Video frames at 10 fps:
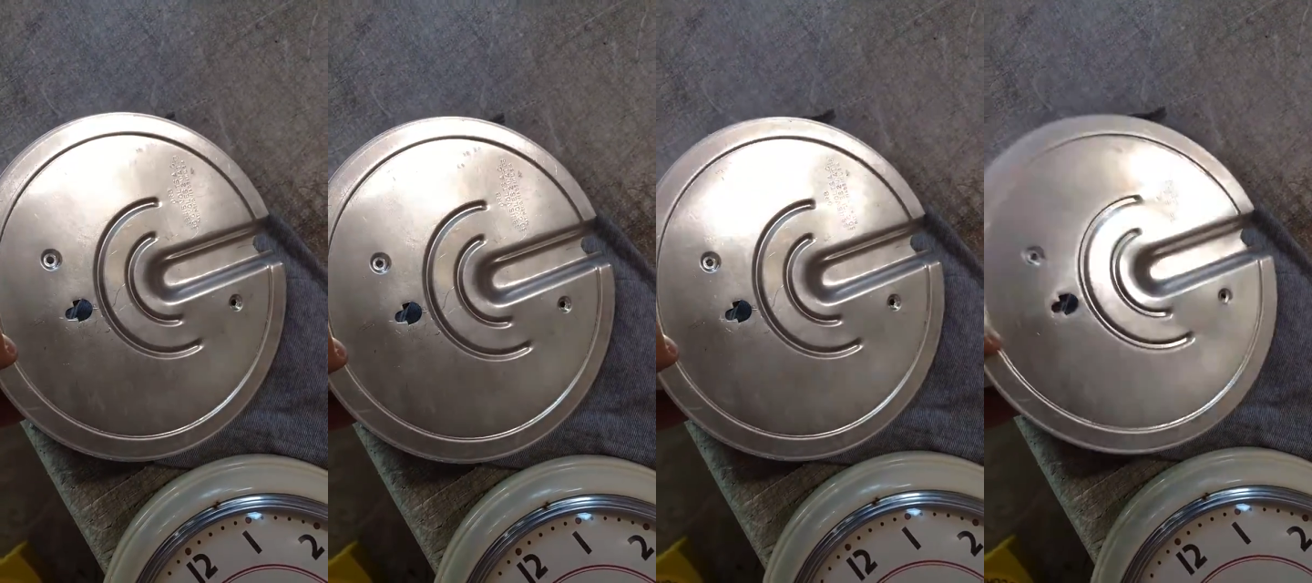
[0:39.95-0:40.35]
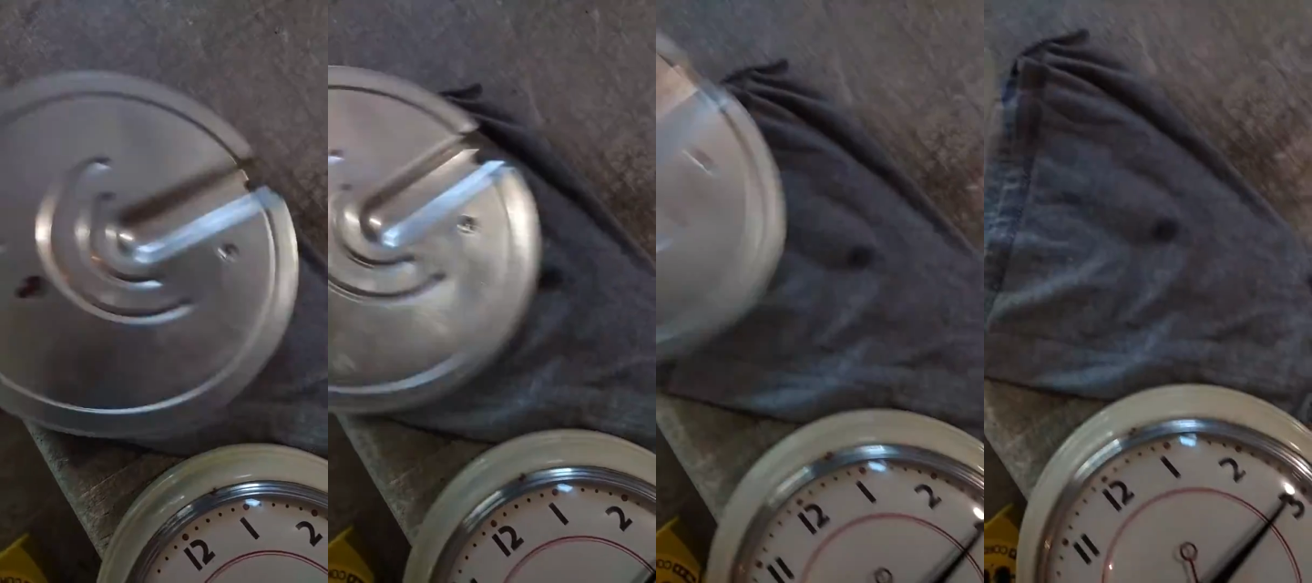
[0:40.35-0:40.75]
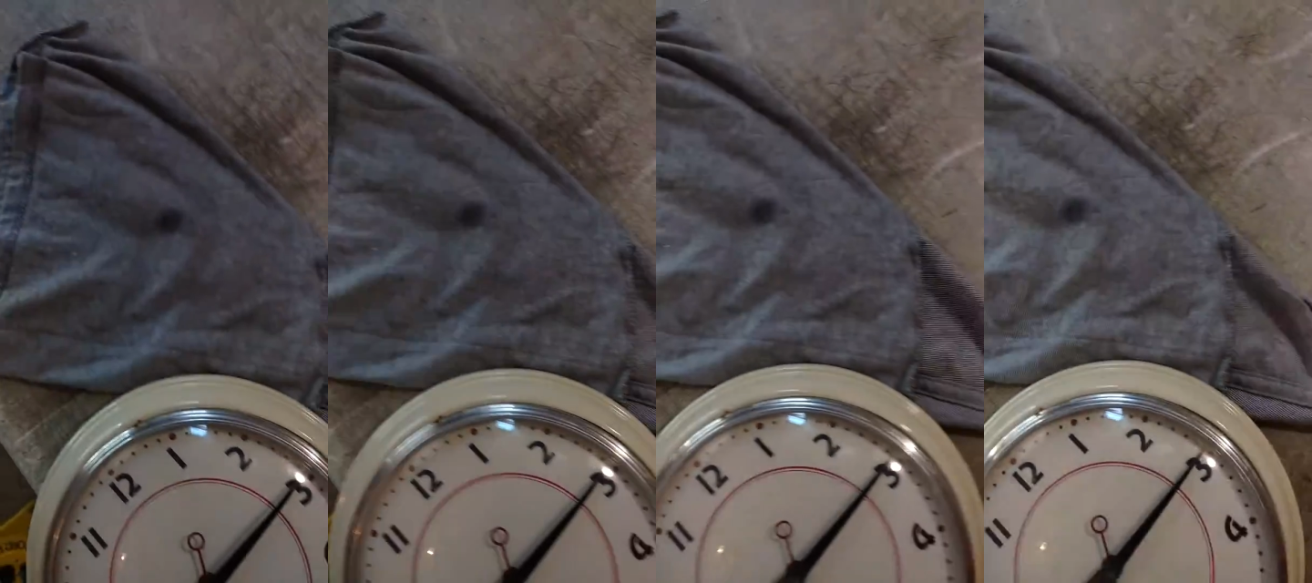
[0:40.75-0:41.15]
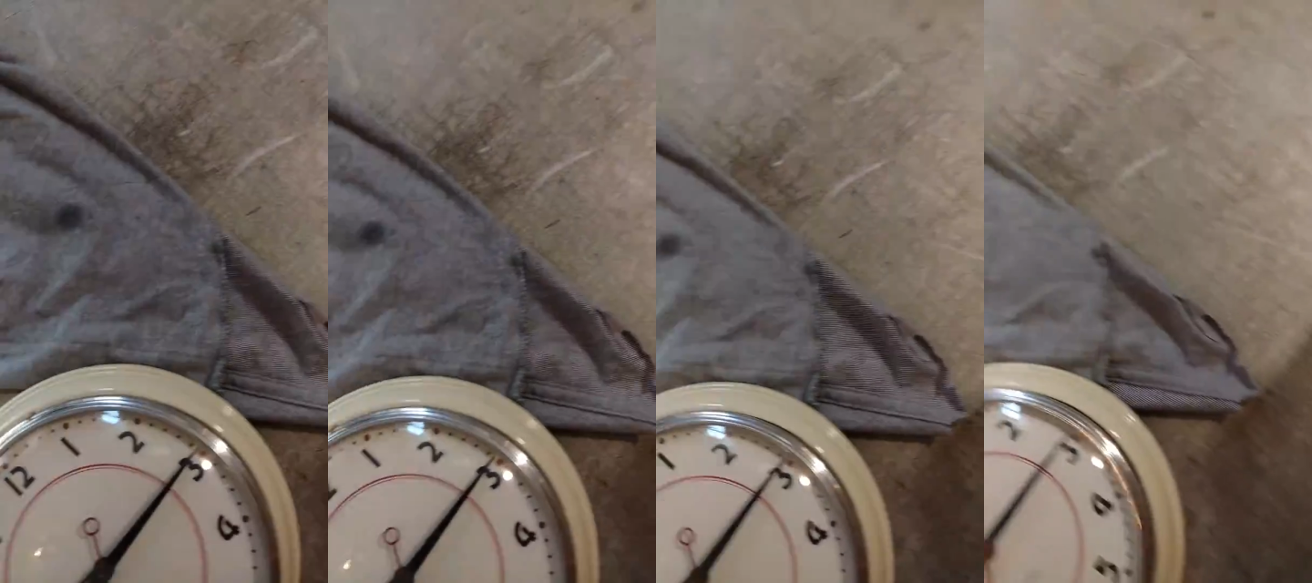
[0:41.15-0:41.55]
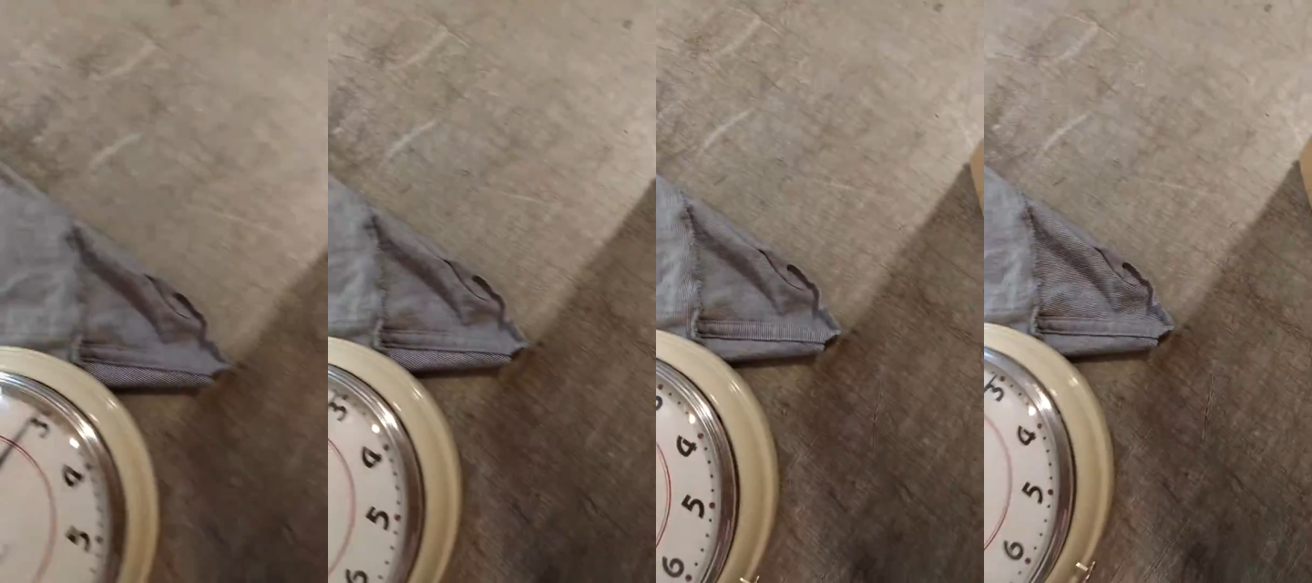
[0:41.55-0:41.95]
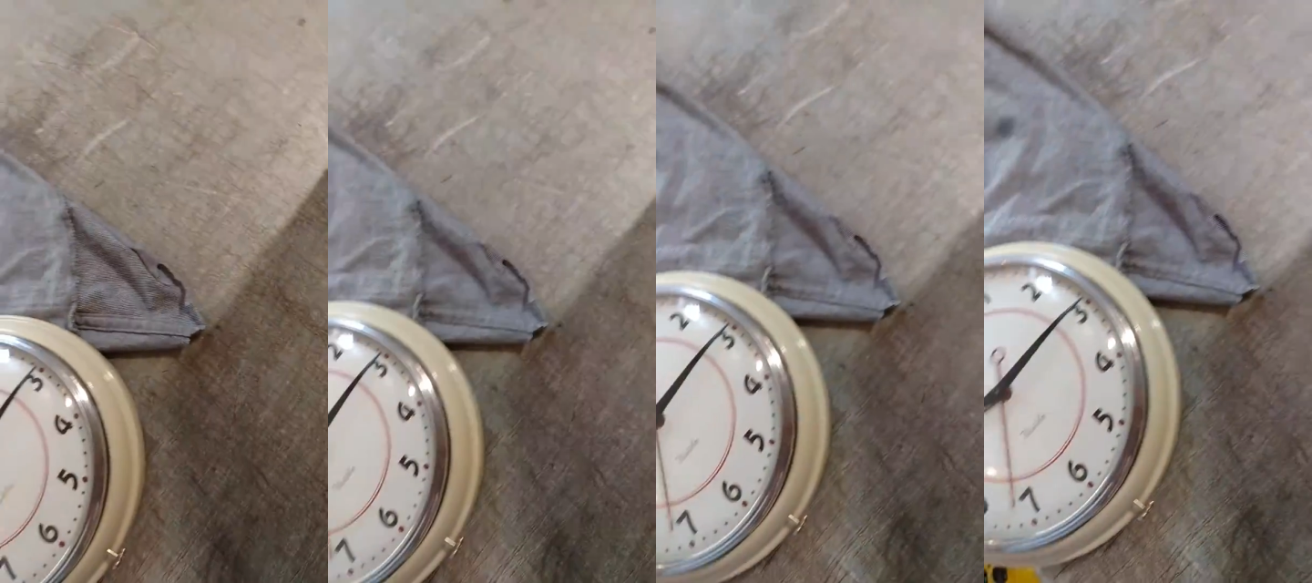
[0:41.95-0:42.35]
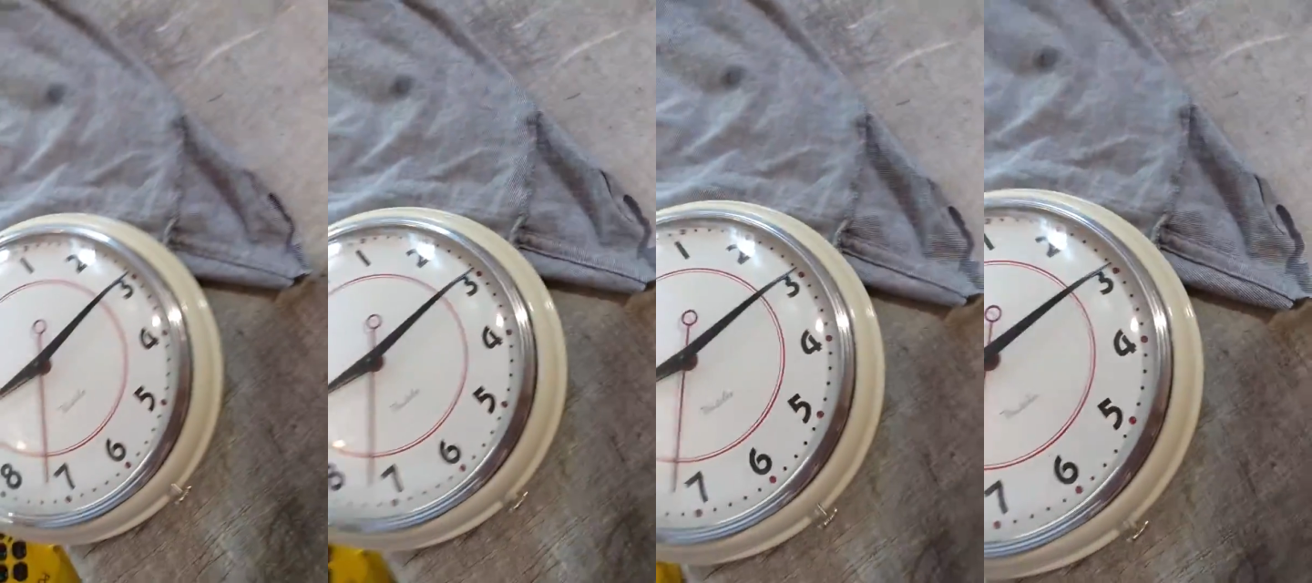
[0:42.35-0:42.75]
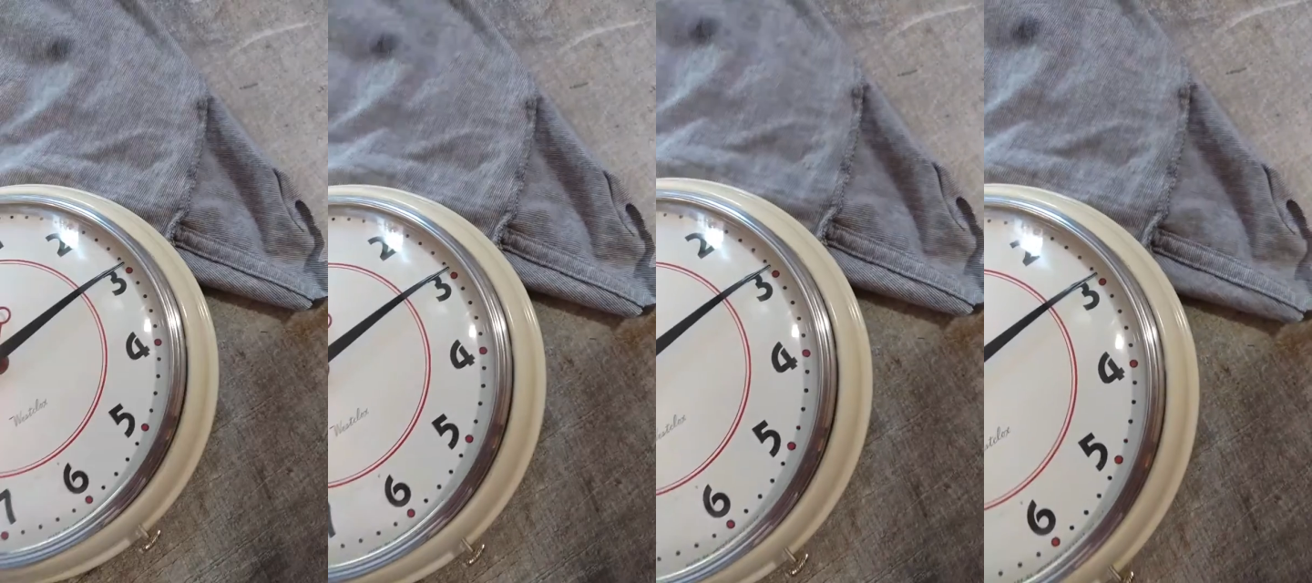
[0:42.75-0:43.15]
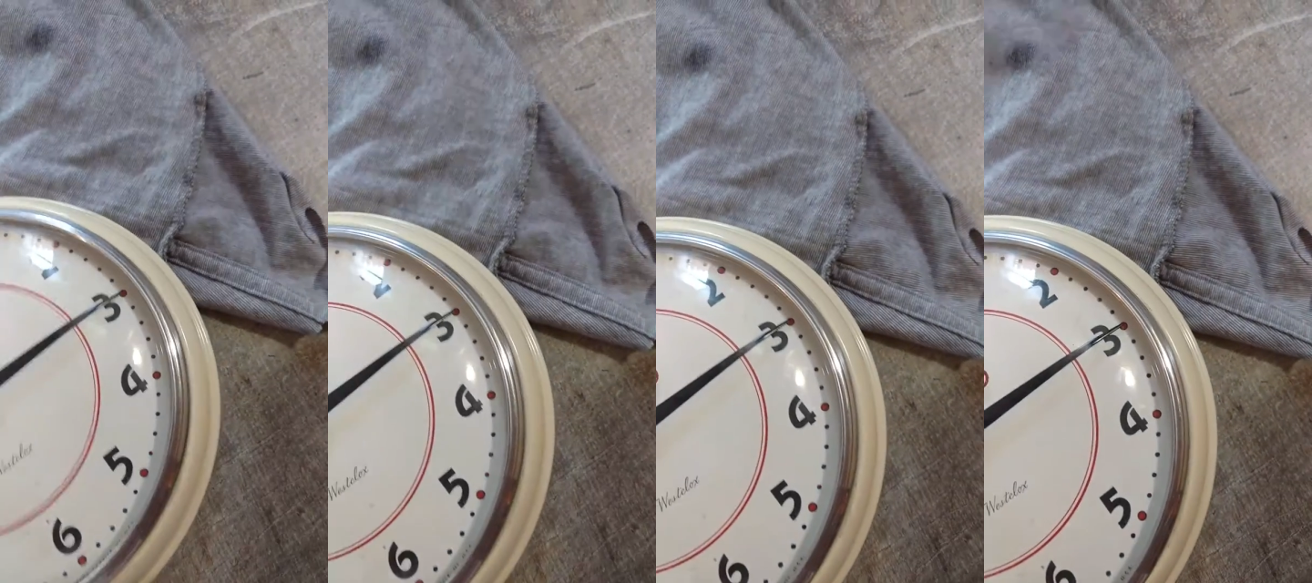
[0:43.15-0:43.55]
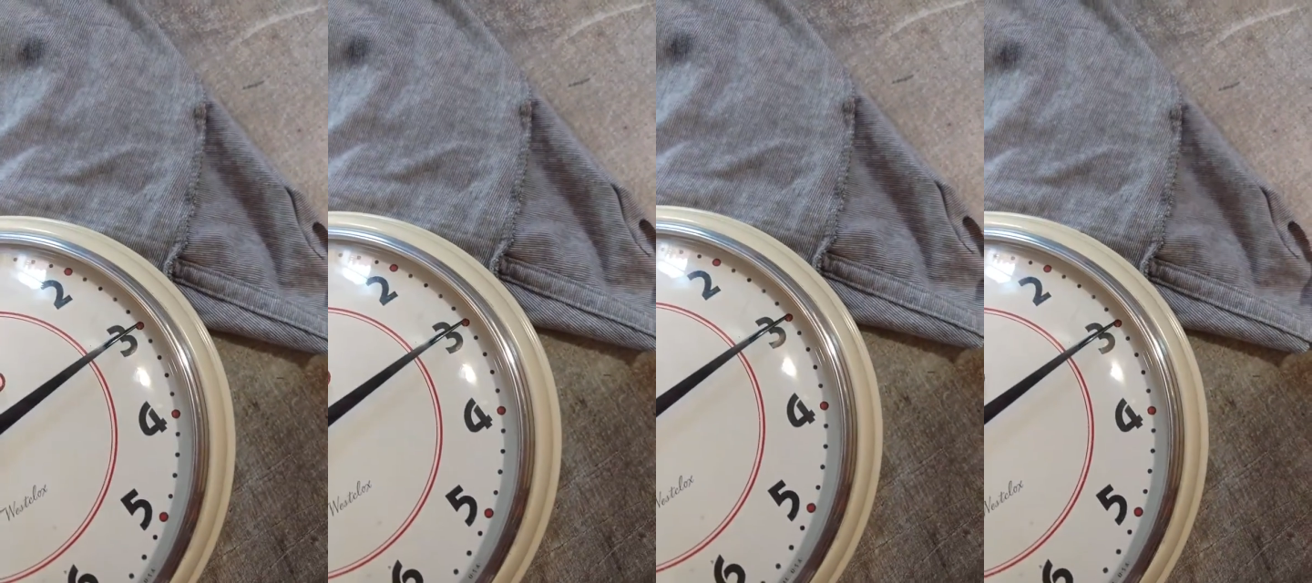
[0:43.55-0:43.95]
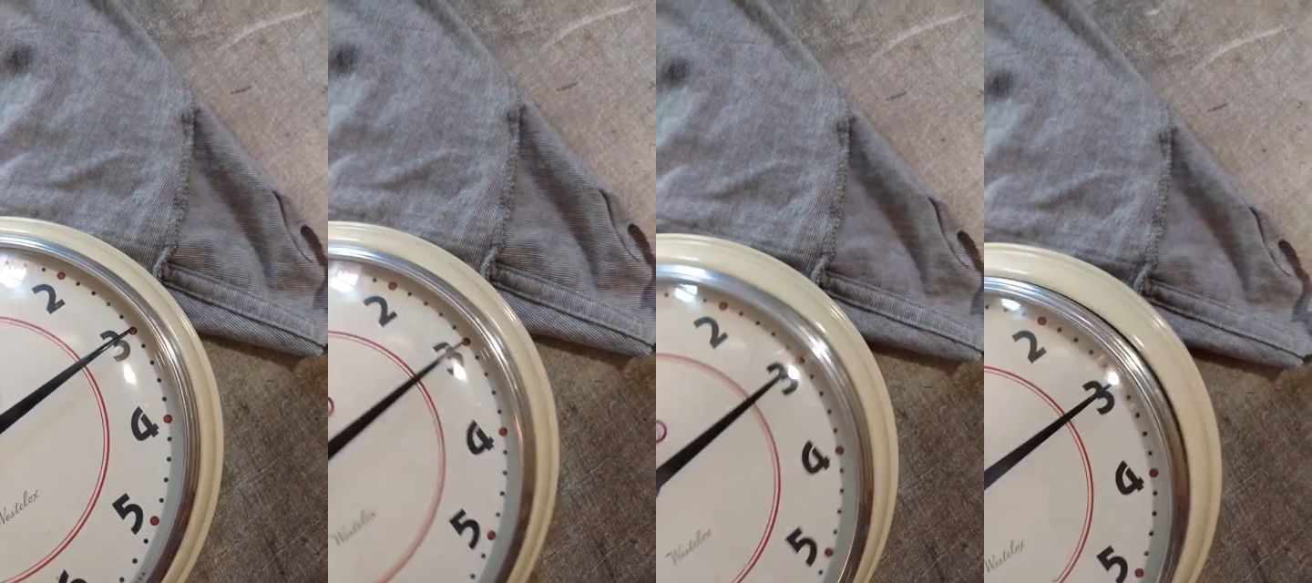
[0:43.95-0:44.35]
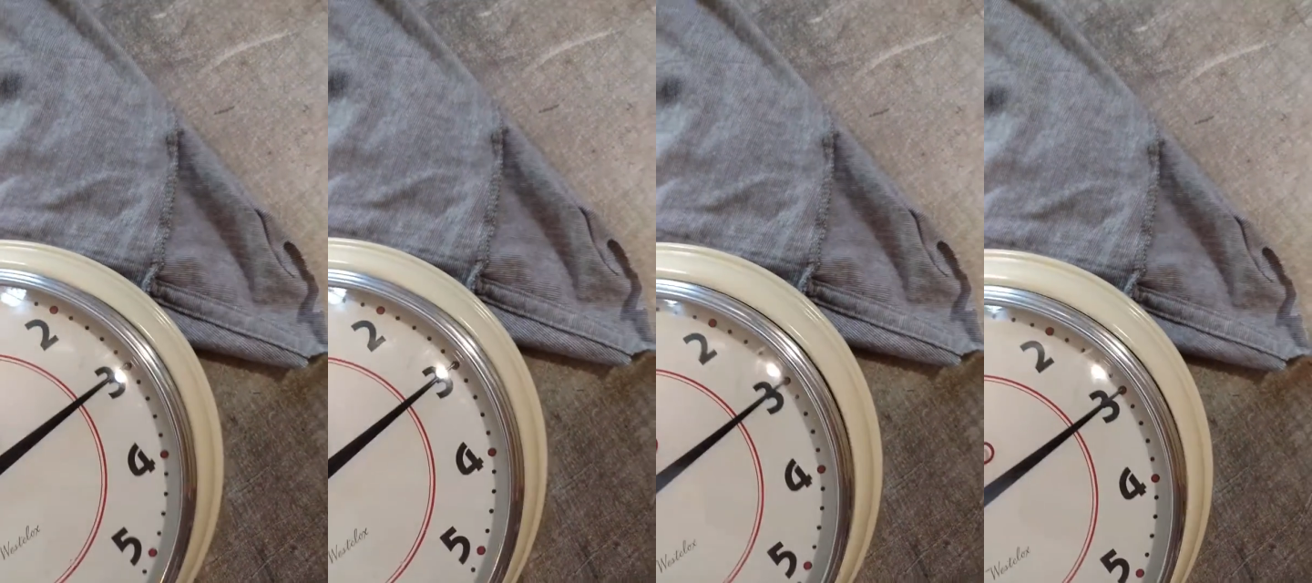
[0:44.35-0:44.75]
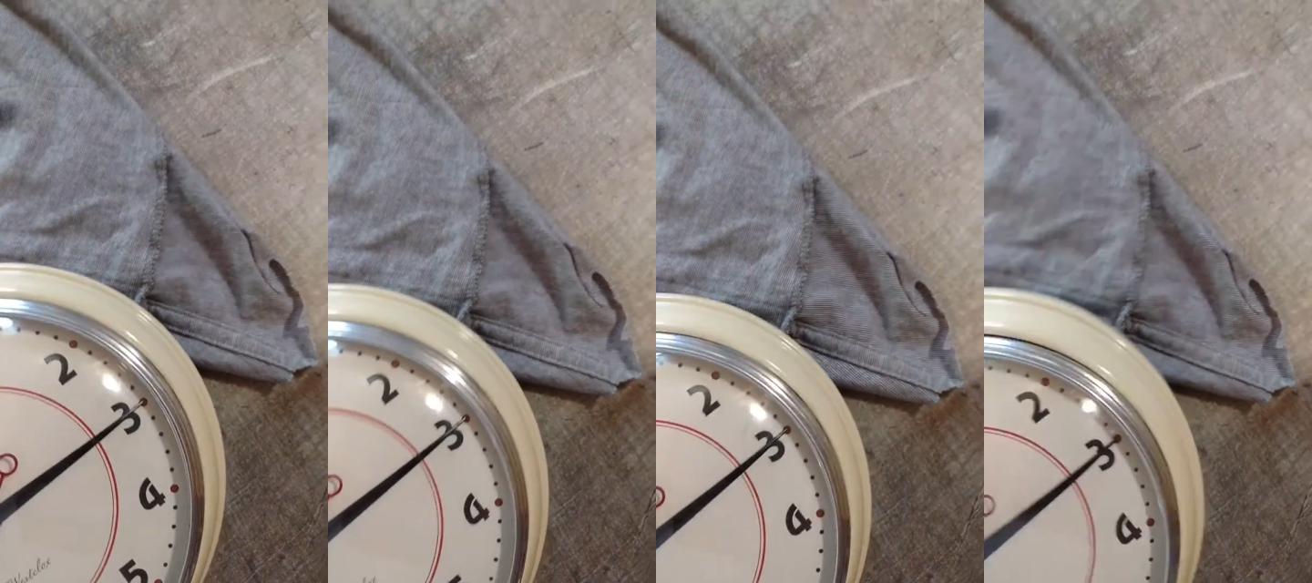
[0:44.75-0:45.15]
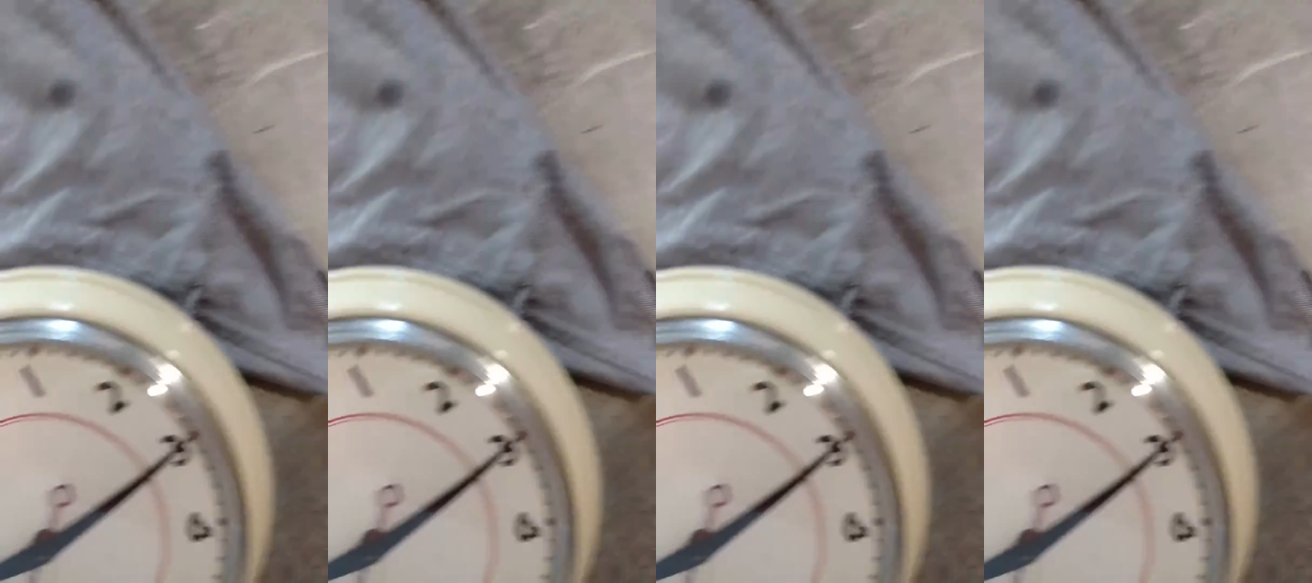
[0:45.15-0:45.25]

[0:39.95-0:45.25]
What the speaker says: Nobody's mouth can be seen.